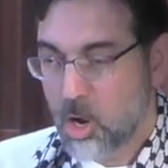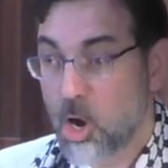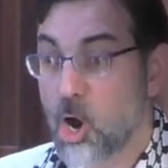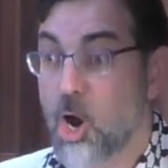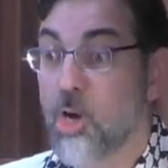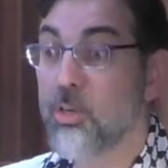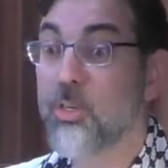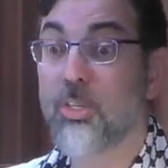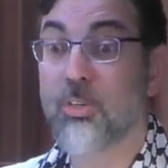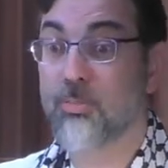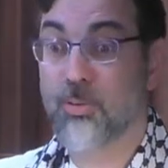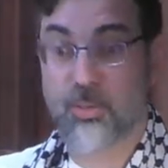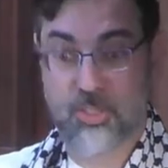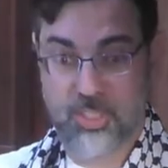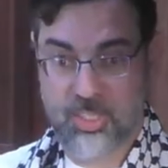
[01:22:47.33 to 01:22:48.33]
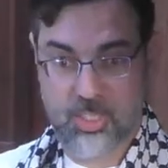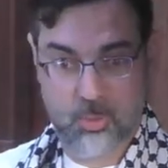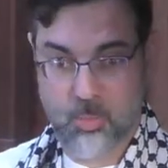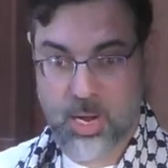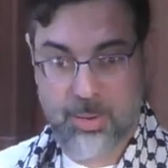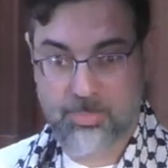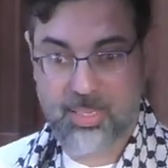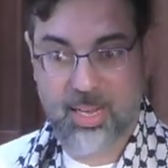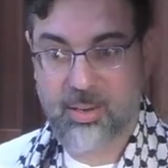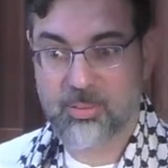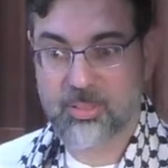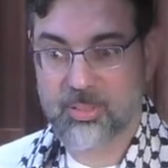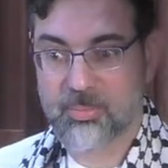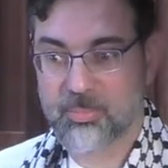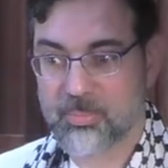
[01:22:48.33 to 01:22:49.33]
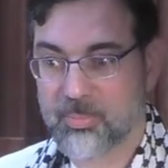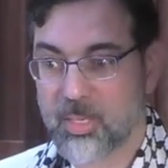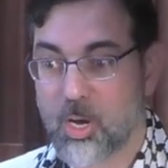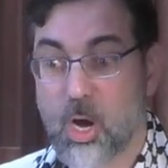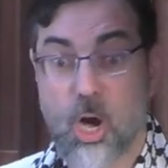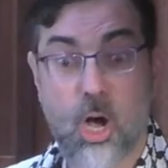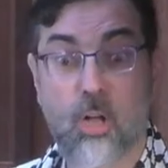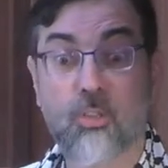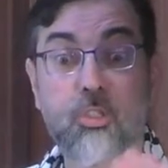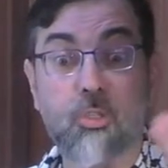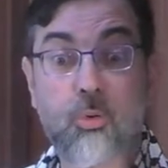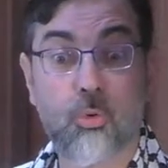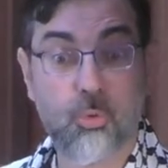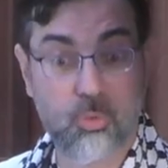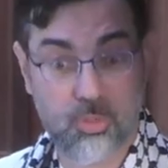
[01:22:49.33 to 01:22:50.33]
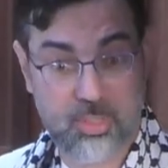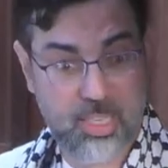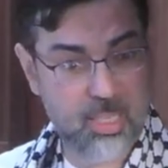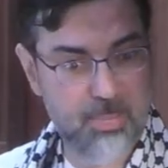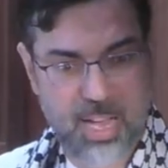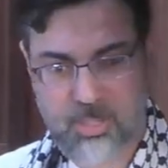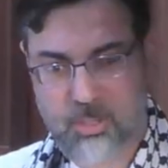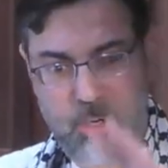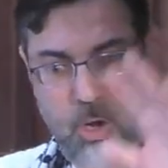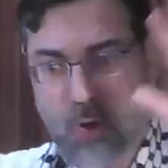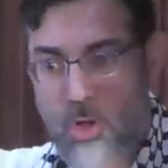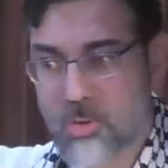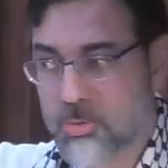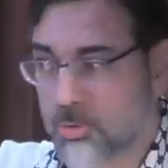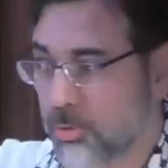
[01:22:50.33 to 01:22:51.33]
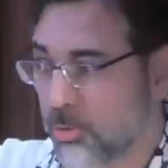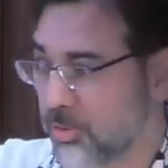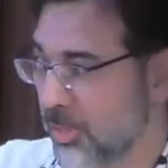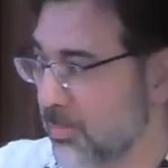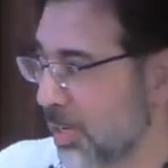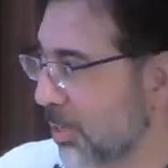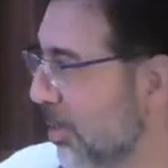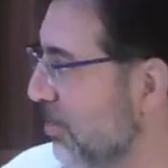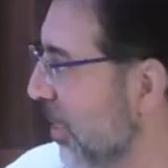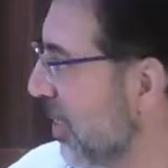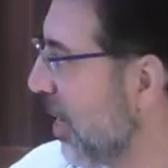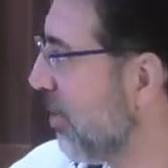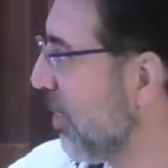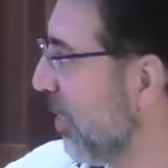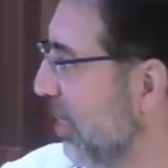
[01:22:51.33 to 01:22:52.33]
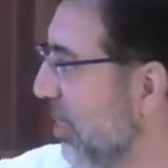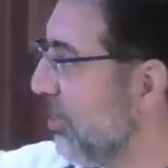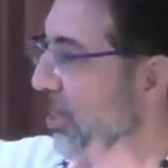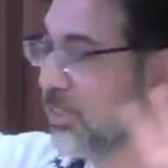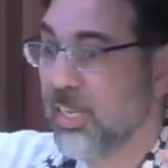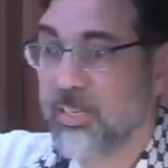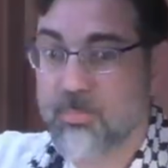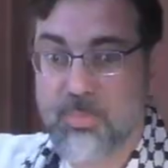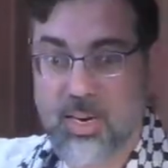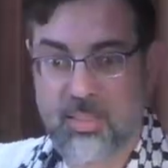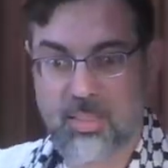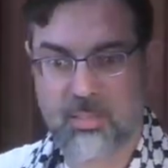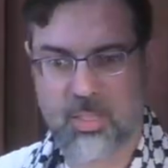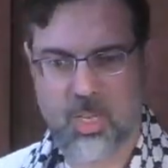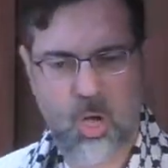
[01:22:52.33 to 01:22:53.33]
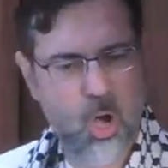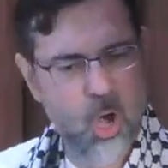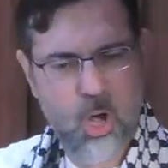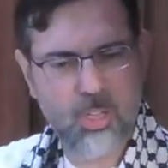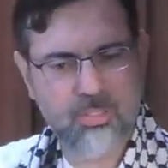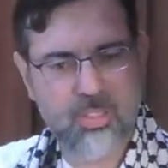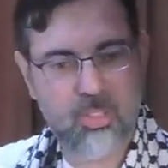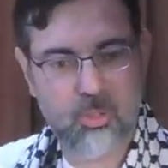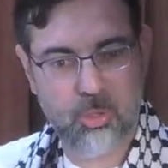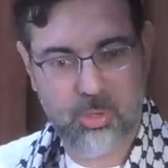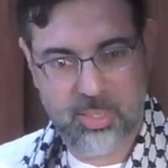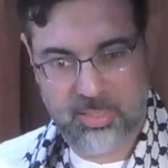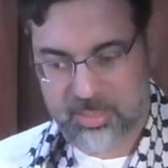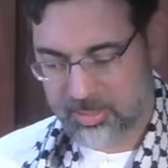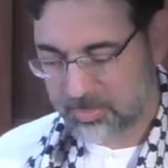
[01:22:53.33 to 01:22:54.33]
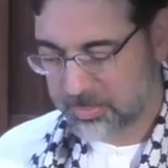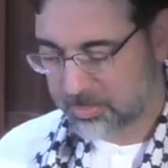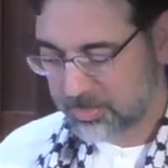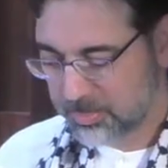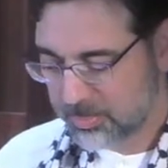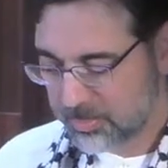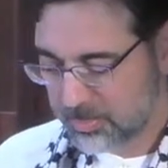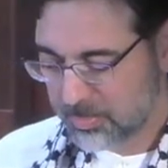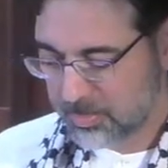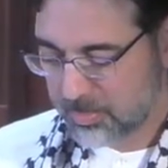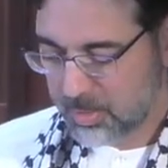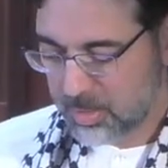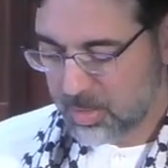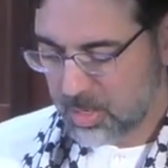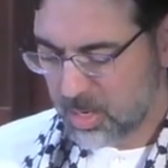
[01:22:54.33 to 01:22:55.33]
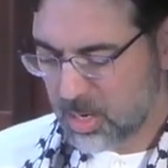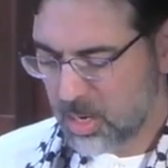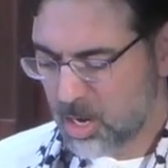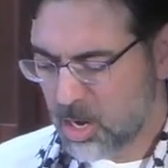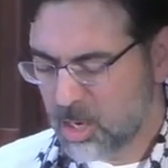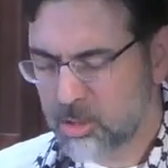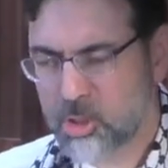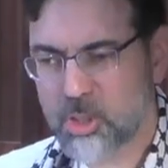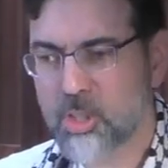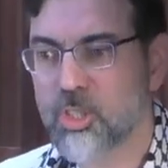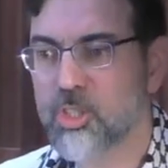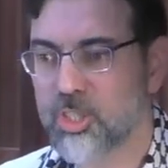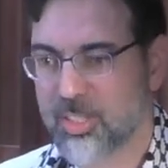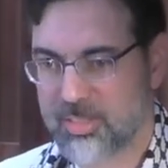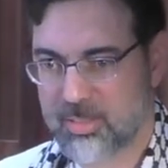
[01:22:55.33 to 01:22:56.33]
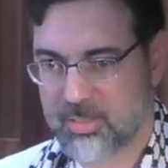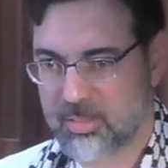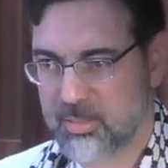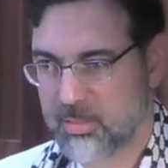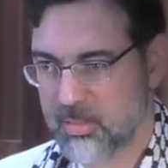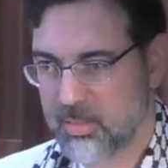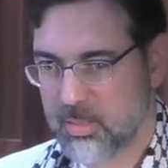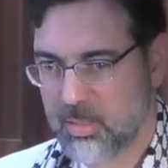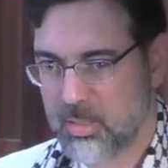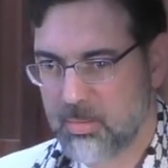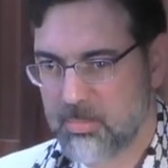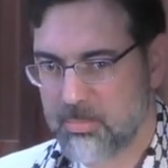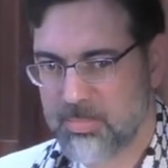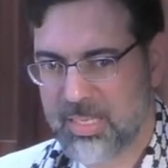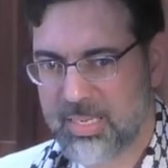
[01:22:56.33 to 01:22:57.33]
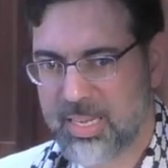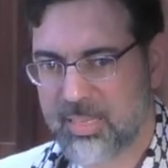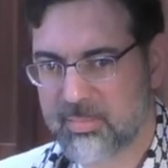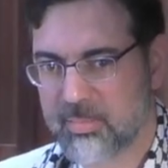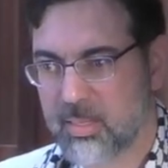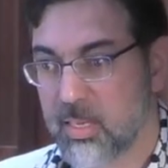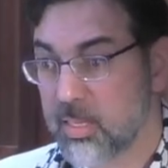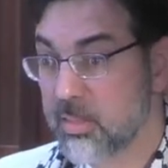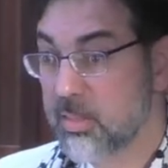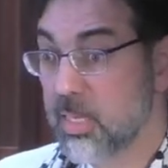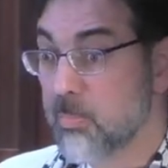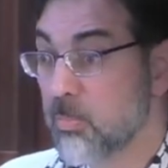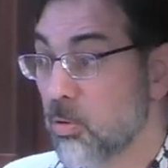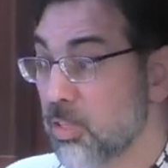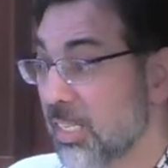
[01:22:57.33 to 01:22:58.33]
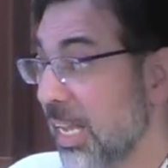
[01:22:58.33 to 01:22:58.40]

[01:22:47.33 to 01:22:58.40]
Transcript: All universities wiped out. All schools, can you imagine? All schools in Montgomery County, in the state of Maryland, all destroyed. All churches been hit. The most